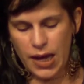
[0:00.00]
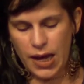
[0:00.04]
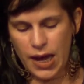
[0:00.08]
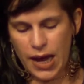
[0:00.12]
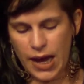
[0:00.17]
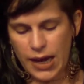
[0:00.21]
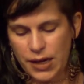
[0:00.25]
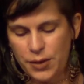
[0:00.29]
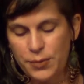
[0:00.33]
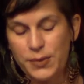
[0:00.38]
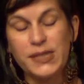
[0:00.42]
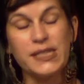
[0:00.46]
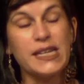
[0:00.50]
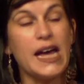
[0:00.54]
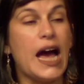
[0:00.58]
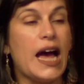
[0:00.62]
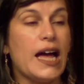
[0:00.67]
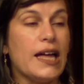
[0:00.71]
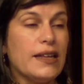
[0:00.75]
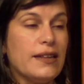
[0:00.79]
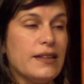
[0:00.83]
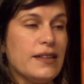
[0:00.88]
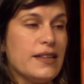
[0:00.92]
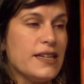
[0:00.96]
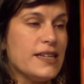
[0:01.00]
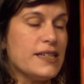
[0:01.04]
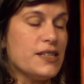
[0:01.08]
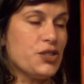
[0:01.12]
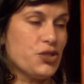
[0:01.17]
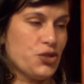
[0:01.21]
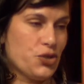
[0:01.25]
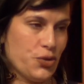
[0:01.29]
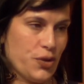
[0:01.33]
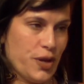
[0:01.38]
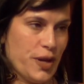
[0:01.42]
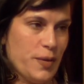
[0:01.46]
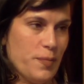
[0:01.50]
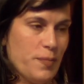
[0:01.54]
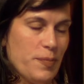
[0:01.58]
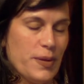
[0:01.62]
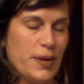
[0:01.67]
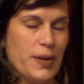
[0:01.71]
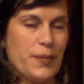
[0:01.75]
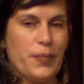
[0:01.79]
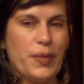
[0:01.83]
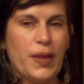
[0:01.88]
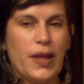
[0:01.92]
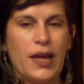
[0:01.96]
And it was on this trip
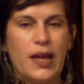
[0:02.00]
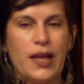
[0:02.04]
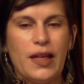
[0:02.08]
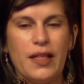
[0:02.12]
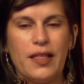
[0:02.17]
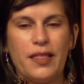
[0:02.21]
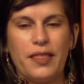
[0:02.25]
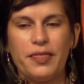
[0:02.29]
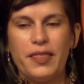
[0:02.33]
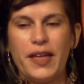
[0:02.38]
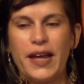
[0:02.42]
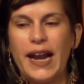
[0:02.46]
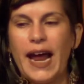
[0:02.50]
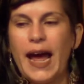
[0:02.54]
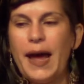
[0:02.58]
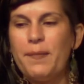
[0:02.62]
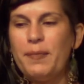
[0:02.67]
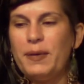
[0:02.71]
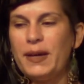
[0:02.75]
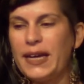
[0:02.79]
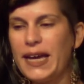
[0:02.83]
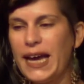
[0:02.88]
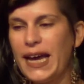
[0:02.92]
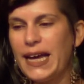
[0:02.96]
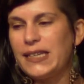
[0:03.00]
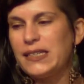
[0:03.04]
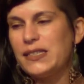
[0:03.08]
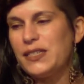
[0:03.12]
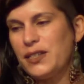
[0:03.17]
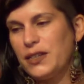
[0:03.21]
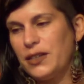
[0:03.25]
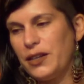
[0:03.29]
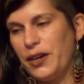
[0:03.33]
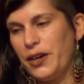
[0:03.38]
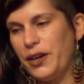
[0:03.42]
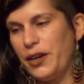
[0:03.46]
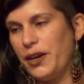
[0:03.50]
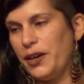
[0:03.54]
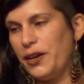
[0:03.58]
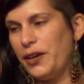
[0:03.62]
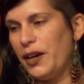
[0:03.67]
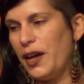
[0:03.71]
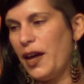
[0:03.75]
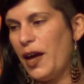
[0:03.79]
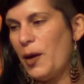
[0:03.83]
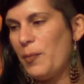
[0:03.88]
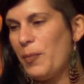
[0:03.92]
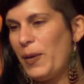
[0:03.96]
that I began to
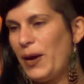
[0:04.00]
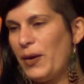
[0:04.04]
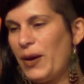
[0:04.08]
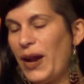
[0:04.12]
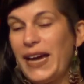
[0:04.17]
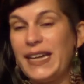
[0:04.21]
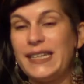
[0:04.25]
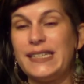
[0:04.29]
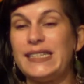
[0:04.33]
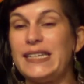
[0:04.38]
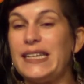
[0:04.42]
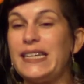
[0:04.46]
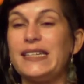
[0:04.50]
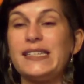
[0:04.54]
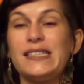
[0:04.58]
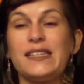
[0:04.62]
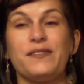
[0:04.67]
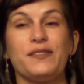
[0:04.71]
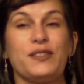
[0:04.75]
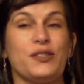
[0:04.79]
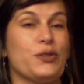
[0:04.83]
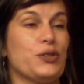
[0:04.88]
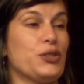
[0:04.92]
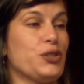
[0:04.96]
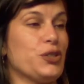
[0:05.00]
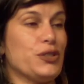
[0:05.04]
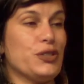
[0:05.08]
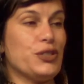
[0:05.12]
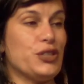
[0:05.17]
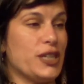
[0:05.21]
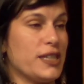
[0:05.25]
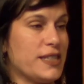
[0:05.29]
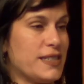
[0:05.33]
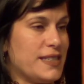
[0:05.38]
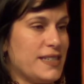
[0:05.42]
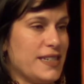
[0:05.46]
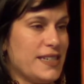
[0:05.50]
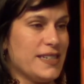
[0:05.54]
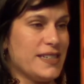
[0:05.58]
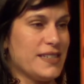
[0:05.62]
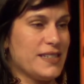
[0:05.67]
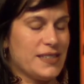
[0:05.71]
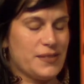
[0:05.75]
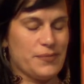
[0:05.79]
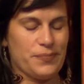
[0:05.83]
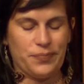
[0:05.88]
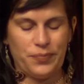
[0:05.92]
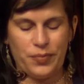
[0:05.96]
learn about ideas of social justice.
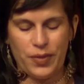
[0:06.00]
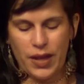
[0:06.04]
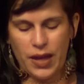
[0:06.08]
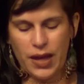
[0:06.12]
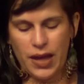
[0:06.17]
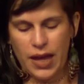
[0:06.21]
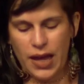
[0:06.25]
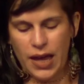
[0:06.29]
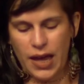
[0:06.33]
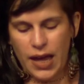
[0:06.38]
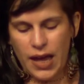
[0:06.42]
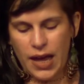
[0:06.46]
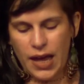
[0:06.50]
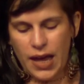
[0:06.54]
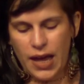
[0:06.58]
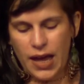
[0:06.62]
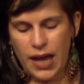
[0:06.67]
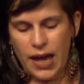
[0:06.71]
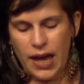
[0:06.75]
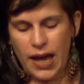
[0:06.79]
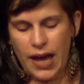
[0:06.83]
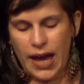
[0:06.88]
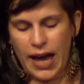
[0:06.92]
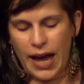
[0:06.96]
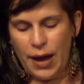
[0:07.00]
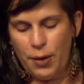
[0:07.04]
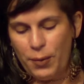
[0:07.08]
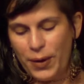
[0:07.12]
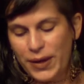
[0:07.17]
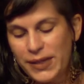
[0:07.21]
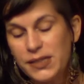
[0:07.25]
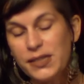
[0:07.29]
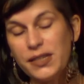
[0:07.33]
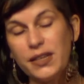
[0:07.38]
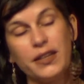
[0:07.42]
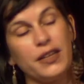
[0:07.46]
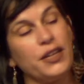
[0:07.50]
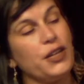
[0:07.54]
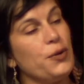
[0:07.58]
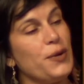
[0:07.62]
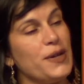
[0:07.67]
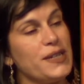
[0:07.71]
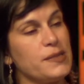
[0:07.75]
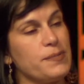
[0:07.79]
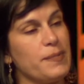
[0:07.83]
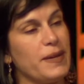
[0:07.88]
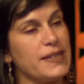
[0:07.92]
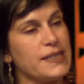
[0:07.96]
I went to the
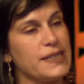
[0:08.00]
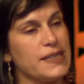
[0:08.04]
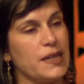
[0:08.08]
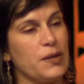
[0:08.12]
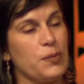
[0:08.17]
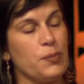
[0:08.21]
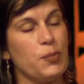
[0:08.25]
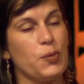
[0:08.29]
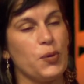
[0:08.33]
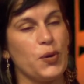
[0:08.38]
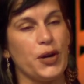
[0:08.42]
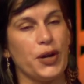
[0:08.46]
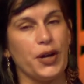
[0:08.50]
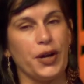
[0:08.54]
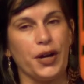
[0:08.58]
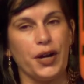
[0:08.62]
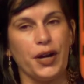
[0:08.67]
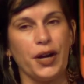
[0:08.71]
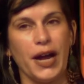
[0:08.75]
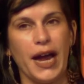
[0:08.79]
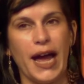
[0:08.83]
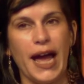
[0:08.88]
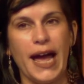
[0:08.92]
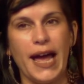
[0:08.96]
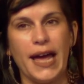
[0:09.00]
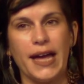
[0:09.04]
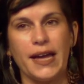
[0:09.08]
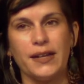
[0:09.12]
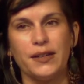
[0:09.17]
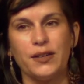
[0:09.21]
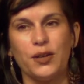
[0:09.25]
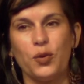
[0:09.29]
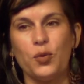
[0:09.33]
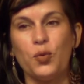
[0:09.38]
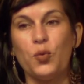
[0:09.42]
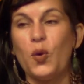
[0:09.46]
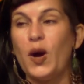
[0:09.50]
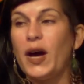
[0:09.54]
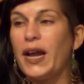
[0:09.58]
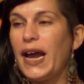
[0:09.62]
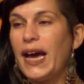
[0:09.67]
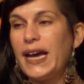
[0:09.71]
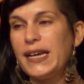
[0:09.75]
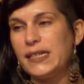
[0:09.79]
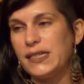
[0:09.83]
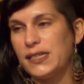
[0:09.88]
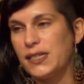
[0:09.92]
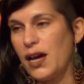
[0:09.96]
US-Mexican border, and what
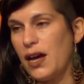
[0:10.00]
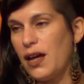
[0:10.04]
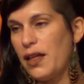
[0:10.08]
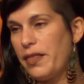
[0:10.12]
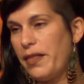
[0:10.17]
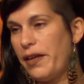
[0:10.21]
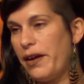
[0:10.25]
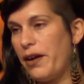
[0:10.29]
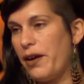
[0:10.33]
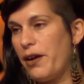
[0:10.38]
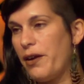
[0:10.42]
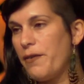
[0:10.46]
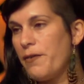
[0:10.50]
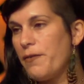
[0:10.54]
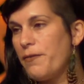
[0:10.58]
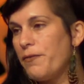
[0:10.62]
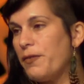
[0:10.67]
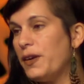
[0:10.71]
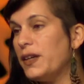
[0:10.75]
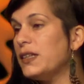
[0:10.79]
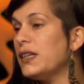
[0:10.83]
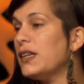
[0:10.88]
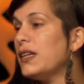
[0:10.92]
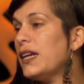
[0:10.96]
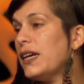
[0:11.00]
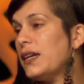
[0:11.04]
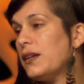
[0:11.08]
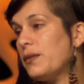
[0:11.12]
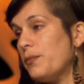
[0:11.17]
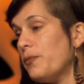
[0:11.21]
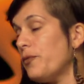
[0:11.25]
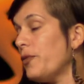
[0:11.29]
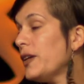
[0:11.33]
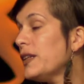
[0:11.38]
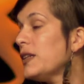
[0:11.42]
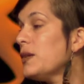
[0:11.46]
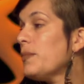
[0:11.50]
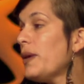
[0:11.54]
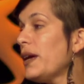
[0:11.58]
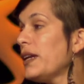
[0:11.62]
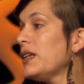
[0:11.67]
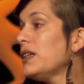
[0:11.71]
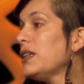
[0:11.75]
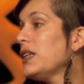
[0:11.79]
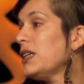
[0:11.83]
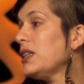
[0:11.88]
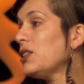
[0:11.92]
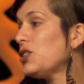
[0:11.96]
I saw there
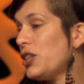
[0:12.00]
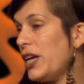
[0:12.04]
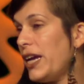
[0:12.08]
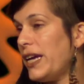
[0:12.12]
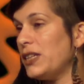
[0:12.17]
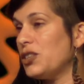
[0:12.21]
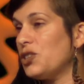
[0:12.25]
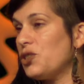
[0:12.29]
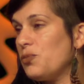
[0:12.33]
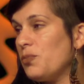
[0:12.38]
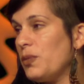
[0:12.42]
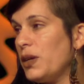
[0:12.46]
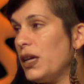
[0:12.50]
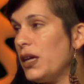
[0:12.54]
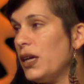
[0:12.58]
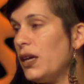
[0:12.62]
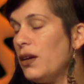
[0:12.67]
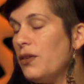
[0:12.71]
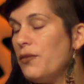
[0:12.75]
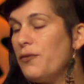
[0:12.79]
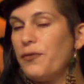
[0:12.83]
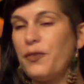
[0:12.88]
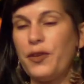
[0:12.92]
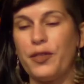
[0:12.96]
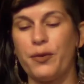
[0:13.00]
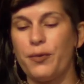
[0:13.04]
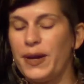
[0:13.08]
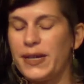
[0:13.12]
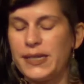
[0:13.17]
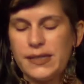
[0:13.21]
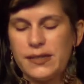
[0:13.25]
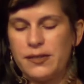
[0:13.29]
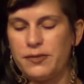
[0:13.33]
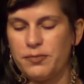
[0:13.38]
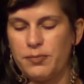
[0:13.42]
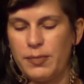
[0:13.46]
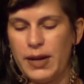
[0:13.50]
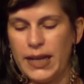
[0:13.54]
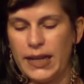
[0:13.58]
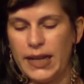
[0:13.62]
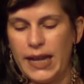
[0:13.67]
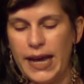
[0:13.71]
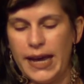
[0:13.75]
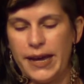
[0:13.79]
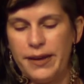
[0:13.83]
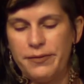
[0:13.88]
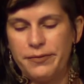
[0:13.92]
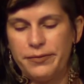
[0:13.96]
fundamentally changed me for the rest of my
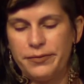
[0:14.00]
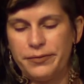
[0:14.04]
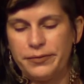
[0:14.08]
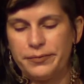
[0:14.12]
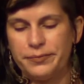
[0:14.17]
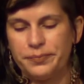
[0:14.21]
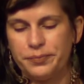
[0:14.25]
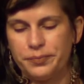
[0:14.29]
life.